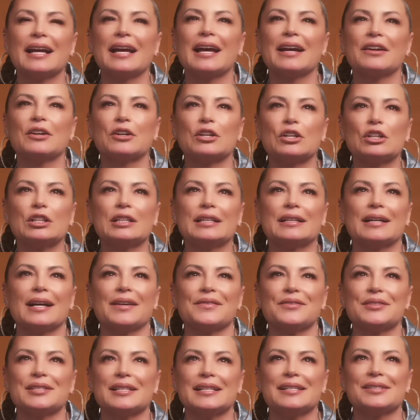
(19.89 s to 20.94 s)
I had early
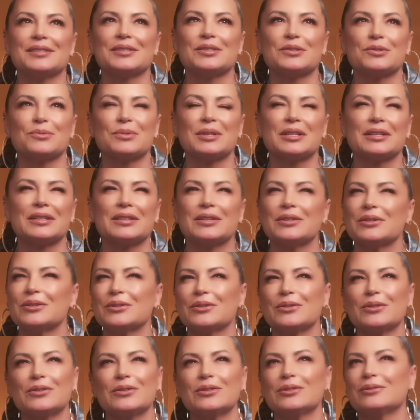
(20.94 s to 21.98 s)
conversations with
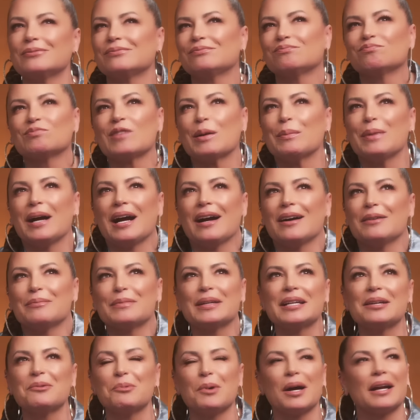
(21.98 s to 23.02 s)
you about
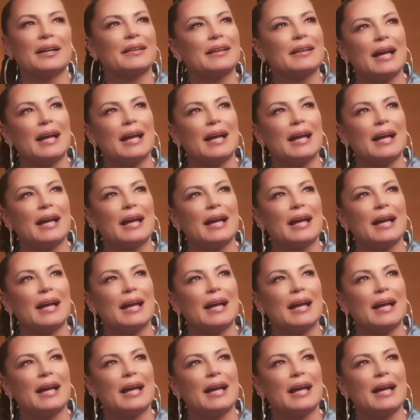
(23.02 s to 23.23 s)
me want,